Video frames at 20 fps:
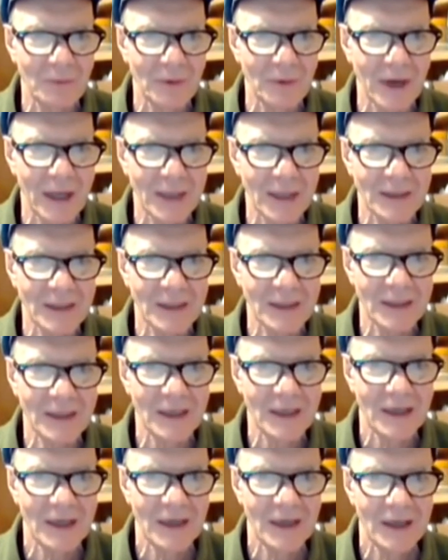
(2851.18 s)
Brecht.
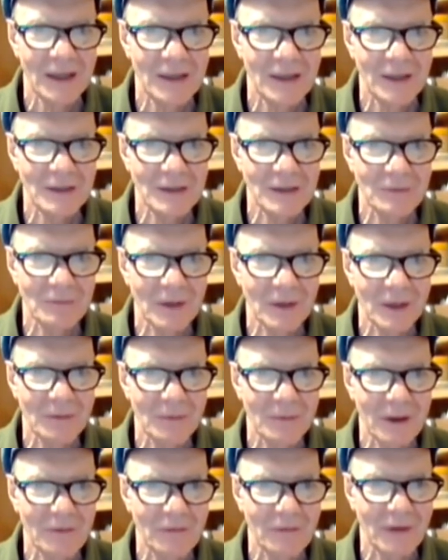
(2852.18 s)
This is one of
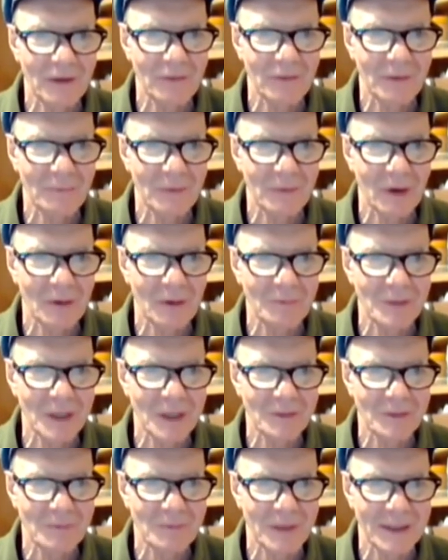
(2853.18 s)
my favorite poems at
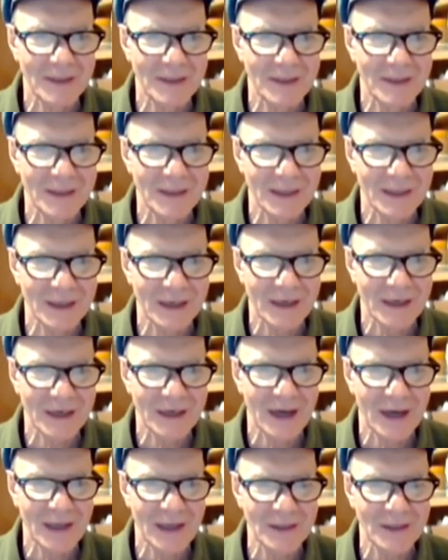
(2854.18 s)
Vincent's
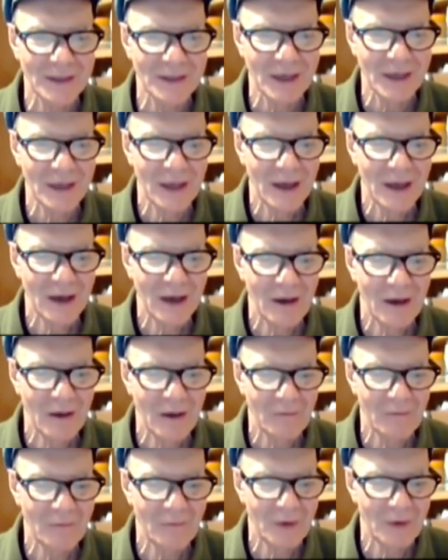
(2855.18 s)
College
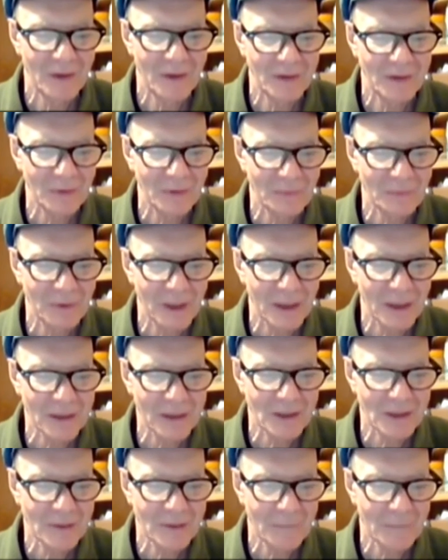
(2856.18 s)
of Bertolt
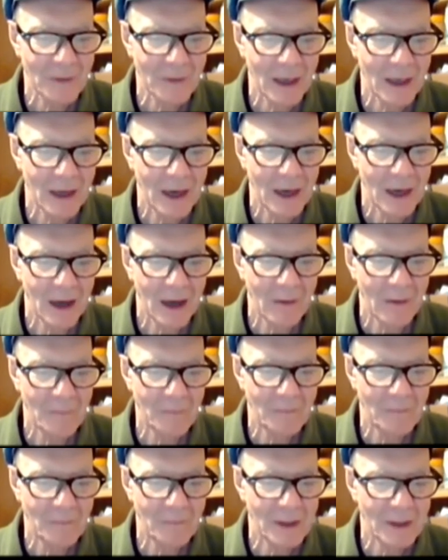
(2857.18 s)
Brecht's.
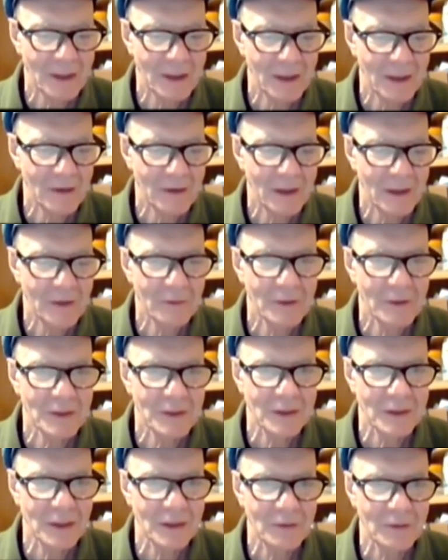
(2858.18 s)
It
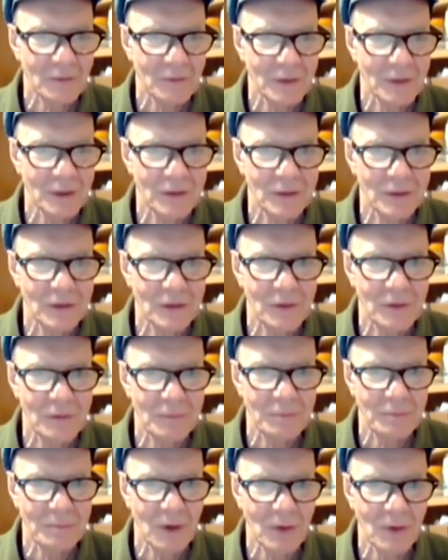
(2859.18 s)
was this
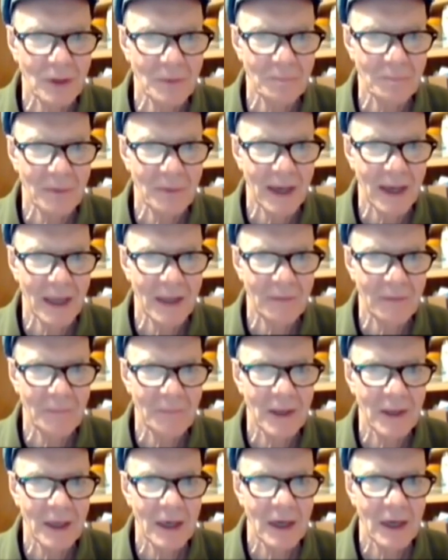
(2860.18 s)
spoken by
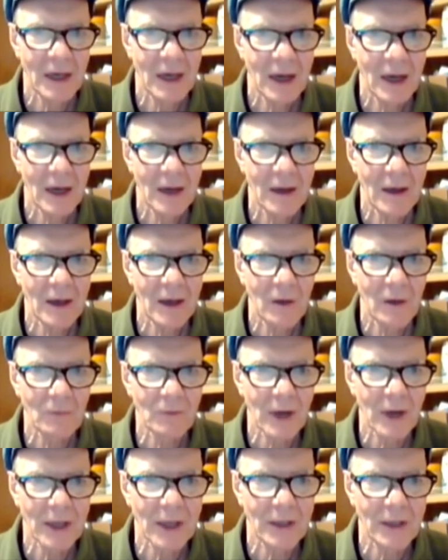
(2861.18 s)
a
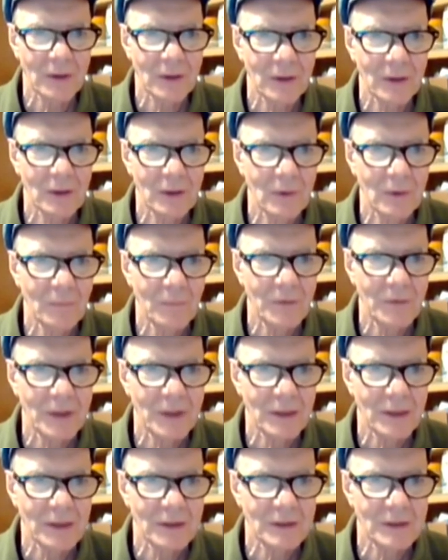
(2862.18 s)
writer who
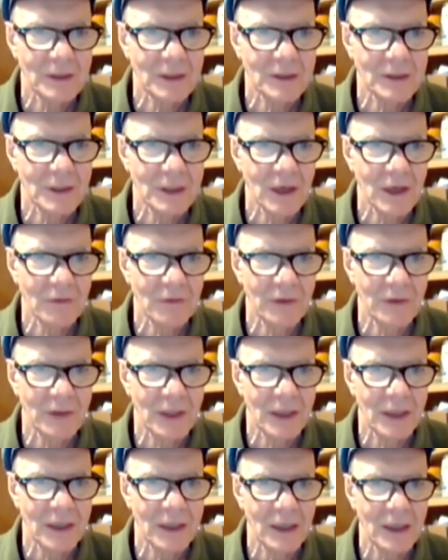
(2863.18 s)
discovered
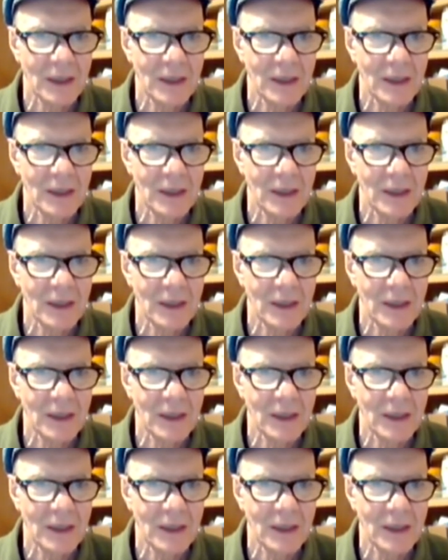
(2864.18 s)
that